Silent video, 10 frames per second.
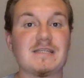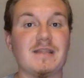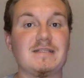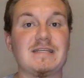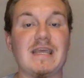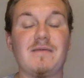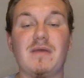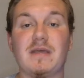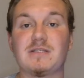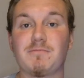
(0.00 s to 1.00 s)
of the team,
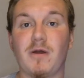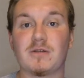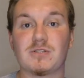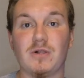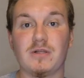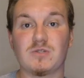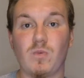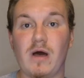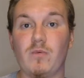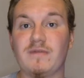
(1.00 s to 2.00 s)
it's personal as well.